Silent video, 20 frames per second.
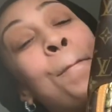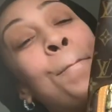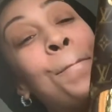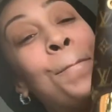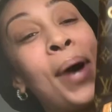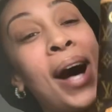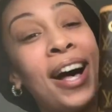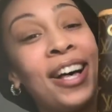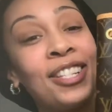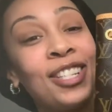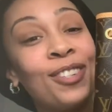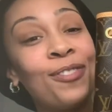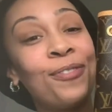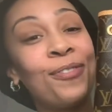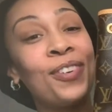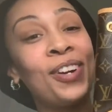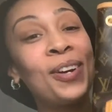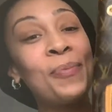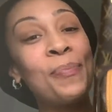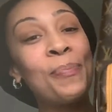
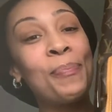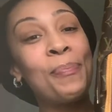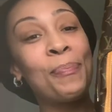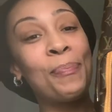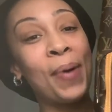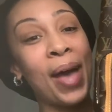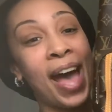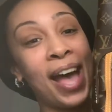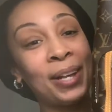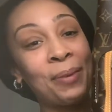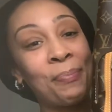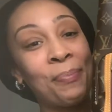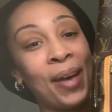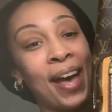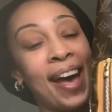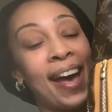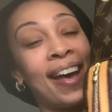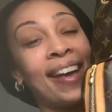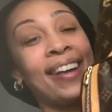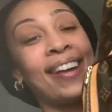Bosphore
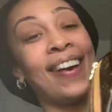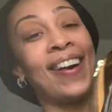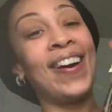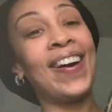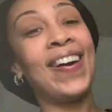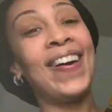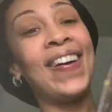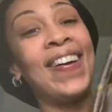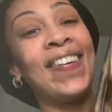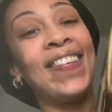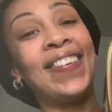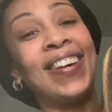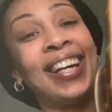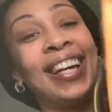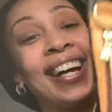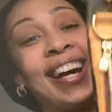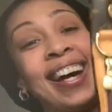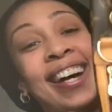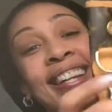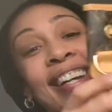backpack. Oh my
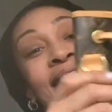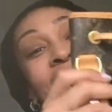God,